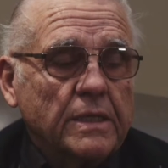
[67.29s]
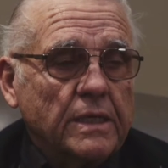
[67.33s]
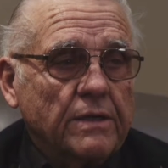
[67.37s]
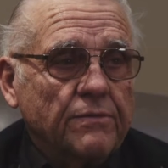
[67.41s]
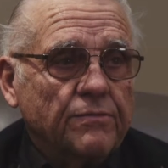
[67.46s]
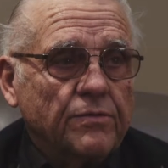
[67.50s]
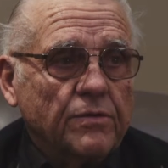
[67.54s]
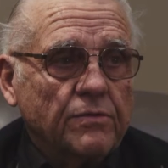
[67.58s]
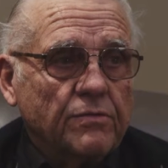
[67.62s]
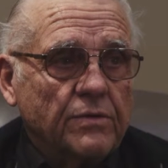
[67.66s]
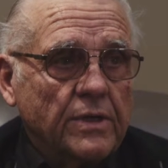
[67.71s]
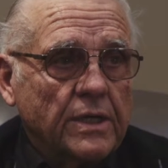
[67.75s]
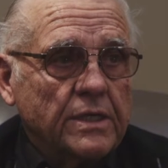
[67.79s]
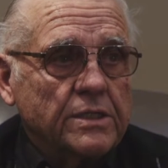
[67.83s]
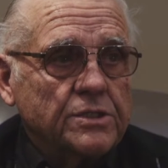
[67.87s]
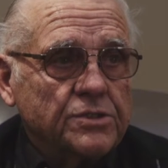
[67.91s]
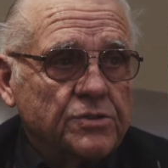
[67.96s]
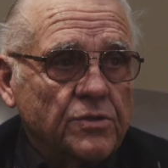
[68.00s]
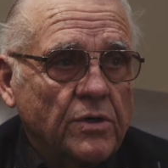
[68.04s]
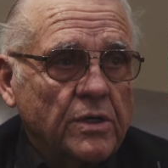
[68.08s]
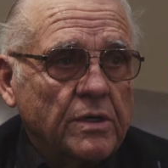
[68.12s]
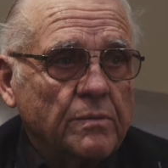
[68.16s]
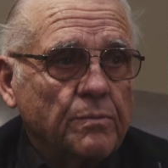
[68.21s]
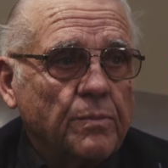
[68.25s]
If you've got
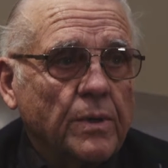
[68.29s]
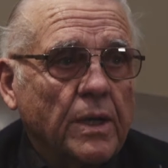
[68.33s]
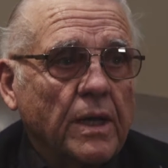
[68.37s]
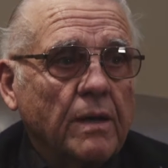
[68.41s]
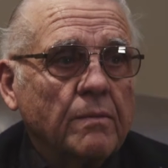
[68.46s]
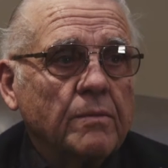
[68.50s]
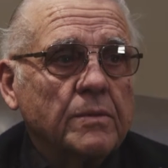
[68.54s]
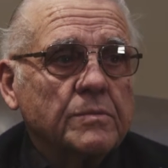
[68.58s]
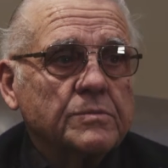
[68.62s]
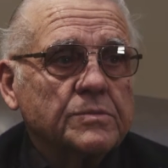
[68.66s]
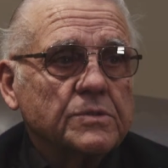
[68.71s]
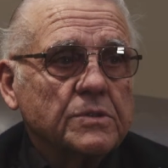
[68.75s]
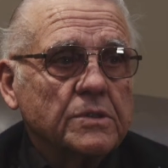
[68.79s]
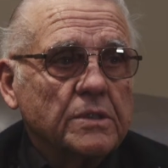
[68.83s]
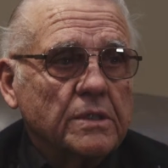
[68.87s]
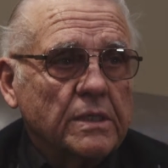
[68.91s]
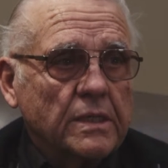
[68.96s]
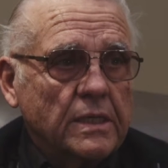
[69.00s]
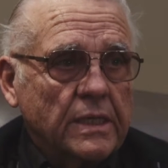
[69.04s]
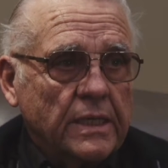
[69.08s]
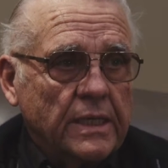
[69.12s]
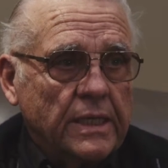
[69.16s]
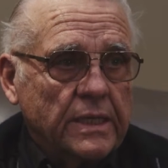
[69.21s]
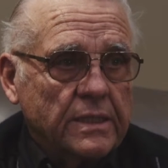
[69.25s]
joint problems,
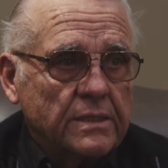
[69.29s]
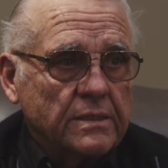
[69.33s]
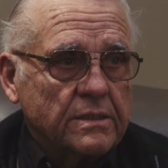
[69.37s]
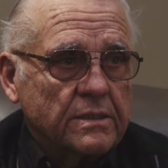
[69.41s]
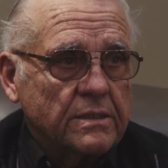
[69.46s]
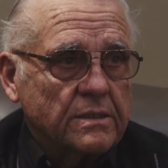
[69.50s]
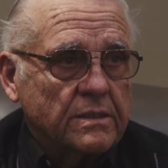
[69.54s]
get